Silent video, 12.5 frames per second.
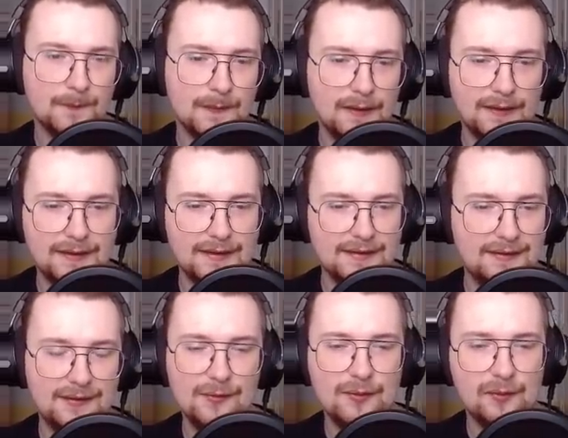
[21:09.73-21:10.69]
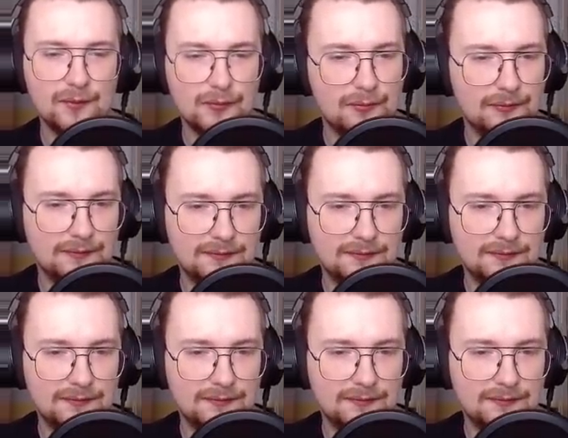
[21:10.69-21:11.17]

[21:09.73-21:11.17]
Like, it's so cool.